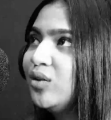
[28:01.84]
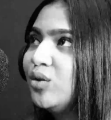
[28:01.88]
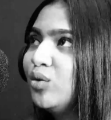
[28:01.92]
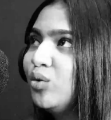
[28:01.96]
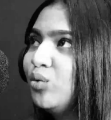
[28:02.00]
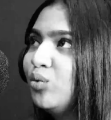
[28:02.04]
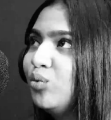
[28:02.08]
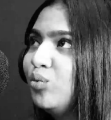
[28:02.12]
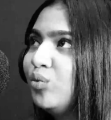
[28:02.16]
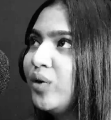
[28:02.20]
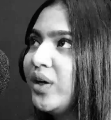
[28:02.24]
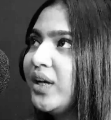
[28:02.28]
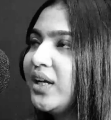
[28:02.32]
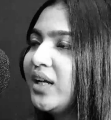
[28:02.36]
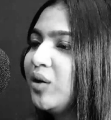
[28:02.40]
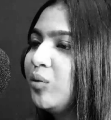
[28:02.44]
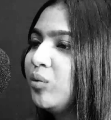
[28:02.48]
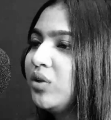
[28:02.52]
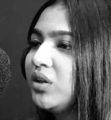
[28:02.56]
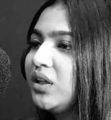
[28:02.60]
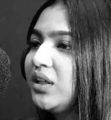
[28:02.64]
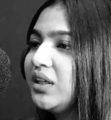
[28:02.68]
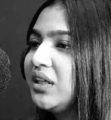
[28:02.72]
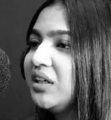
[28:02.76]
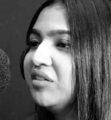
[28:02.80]
know when I
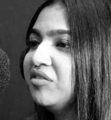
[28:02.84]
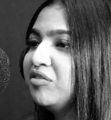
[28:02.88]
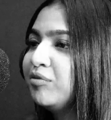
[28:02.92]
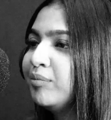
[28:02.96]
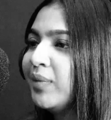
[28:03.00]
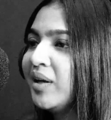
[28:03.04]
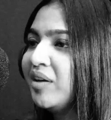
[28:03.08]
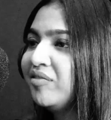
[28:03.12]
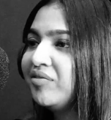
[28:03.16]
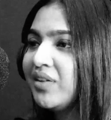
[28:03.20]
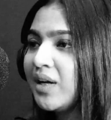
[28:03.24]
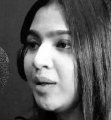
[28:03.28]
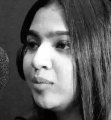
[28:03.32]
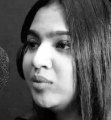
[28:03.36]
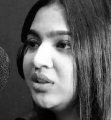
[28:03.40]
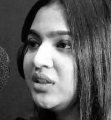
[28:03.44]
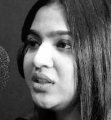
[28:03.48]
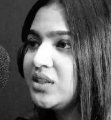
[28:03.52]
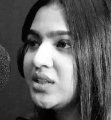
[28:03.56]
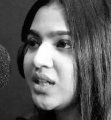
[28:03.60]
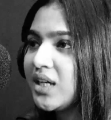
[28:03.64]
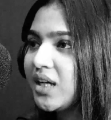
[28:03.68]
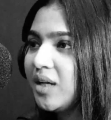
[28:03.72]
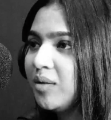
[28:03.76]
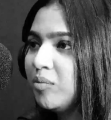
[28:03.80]
want to give my family
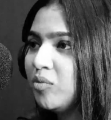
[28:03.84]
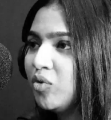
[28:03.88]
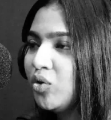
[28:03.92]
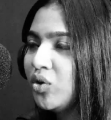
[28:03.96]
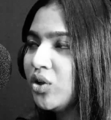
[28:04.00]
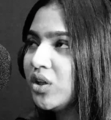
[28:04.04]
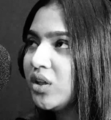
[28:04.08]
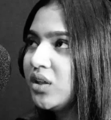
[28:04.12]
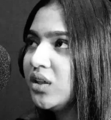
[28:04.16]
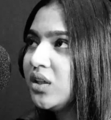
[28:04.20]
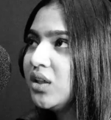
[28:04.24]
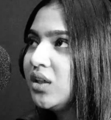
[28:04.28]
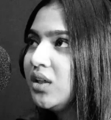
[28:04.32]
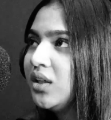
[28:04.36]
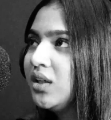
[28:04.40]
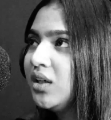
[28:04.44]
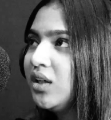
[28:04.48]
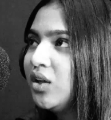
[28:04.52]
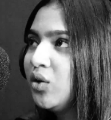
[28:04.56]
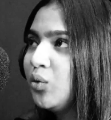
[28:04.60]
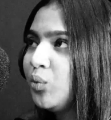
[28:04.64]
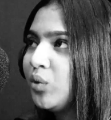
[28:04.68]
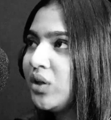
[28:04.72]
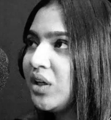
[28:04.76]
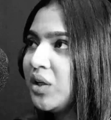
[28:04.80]
time or
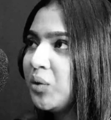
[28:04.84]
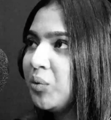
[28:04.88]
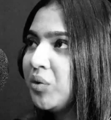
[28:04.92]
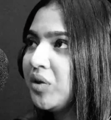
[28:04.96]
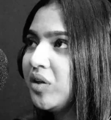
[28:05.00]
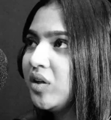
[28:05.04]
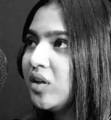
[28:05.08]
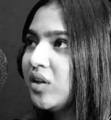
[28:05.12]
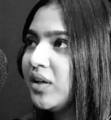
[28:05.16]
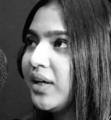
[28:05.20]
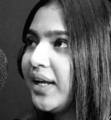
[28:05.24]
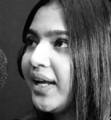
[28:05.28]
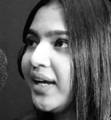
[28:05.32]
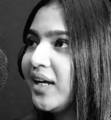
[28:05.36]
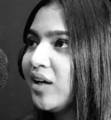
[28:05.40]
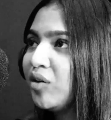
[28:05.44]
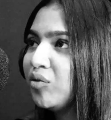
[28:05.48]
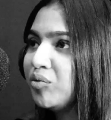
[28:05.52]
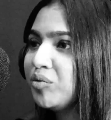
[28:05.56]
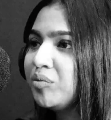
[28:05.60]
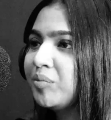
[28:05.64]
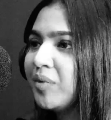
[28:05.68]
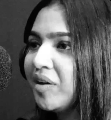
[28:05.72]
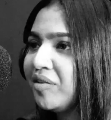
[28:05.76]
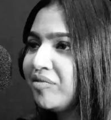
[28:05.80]
when I want to hang
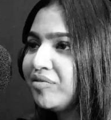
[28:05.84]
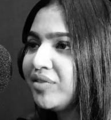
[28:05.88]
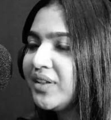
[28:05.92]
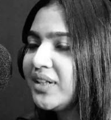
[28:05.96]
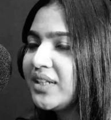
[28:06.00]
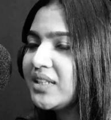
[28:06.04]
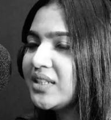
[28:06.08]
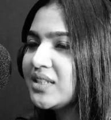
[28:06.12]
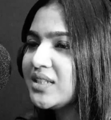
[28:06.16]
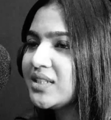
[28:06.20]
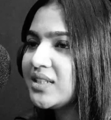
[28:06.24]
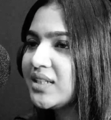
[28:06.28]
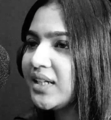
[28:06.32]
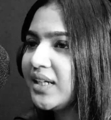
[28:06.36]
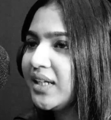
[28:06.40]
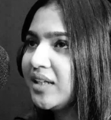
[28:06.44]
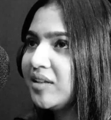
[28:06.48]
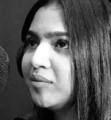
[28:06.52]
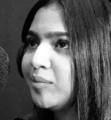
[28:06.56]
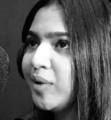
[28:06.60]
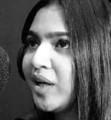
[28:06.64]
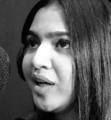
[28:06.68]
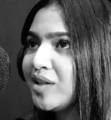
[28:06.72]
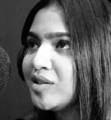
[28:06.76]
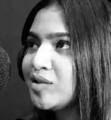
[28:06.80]
out with my friends
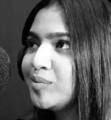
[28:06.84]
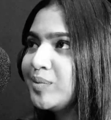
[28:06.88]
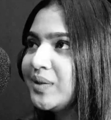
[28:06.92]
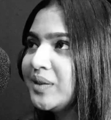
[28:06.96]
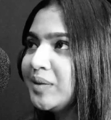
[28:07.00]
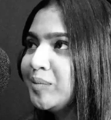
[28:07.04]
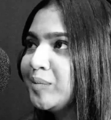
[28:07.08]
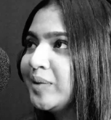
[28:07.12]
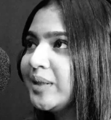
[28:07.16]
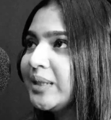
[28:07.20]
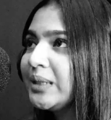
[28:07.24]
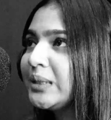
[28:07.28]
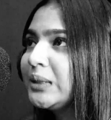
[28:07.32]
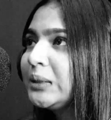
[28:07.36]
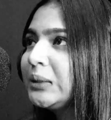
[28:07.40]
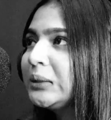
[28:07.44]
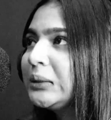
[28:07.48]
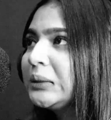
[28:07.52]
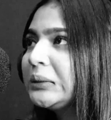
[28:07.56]
and my husband, but